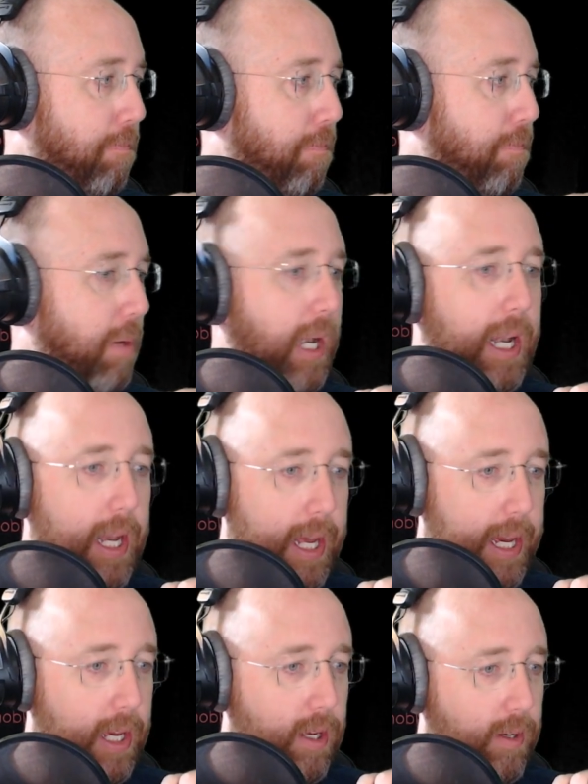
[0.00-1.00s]

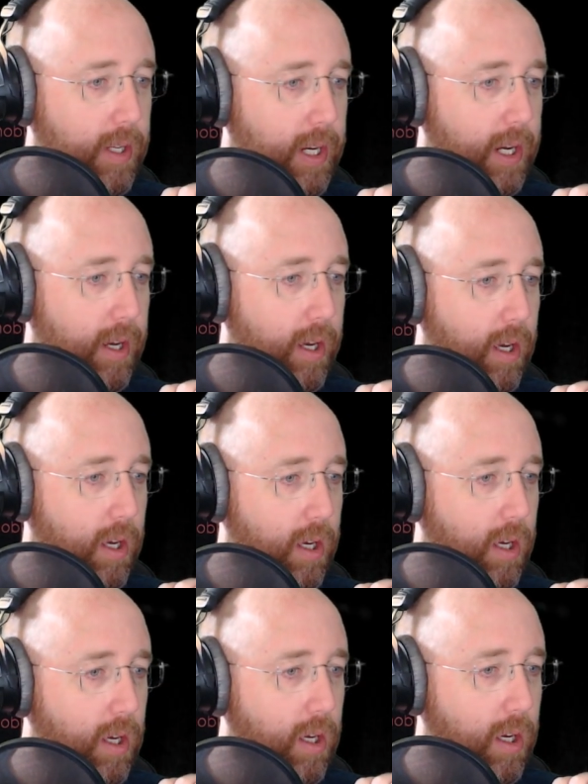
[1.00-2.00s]
play. Did
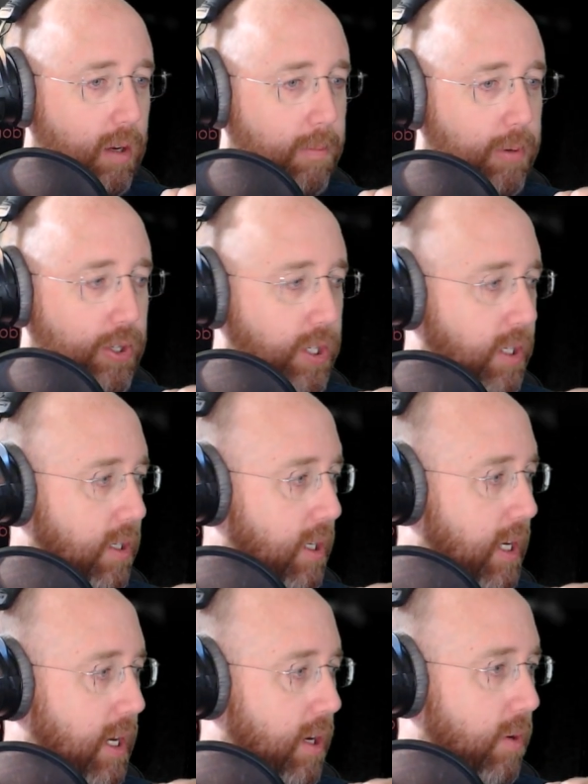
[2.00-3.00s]
I put you in?
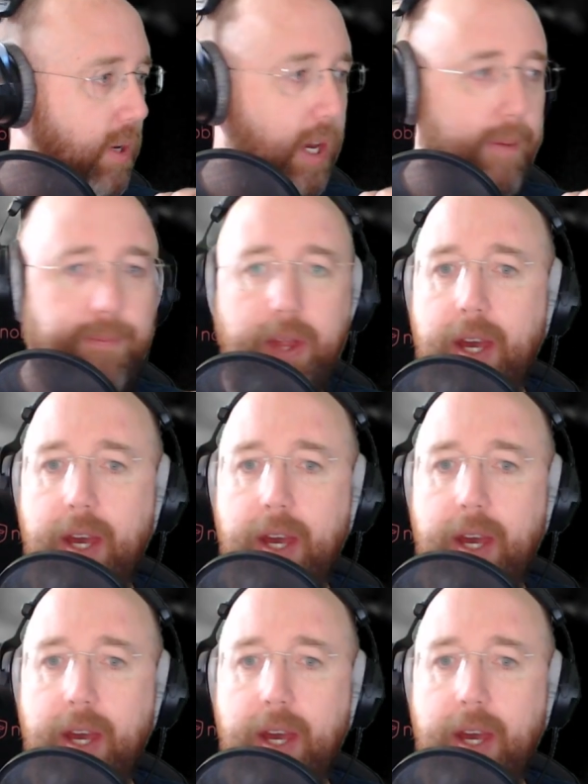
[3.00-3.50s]
Yeah, okay.